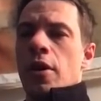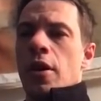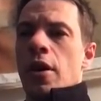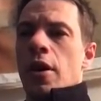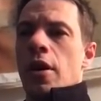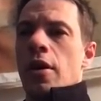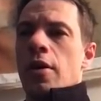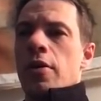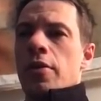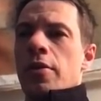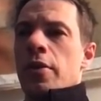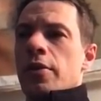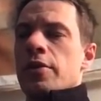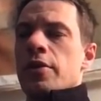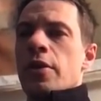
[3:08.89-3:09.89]
Uh,
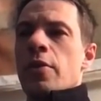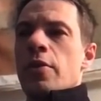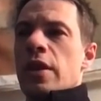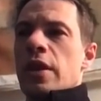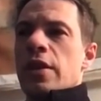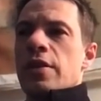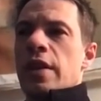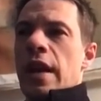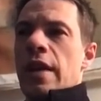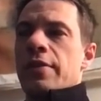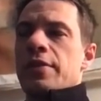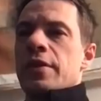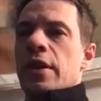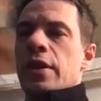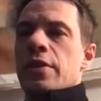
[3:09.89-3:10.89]
there's no need to
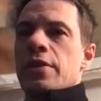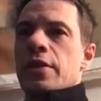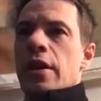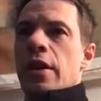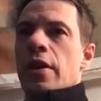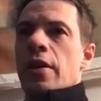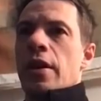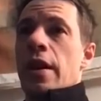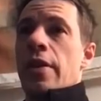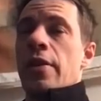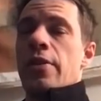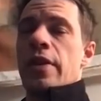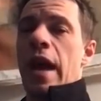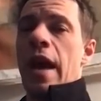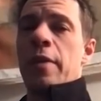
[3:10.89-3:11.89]
have stairs there, and
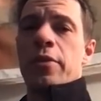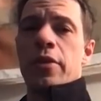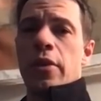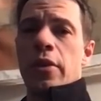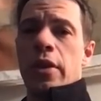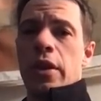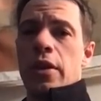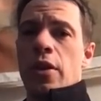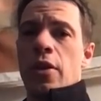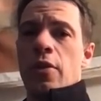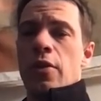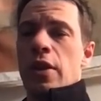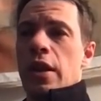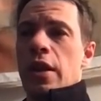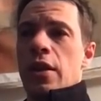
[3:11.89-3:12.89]
there's absolutely
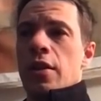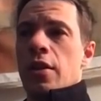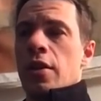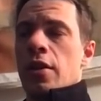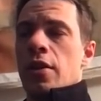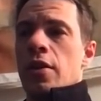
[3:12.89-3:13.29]
no need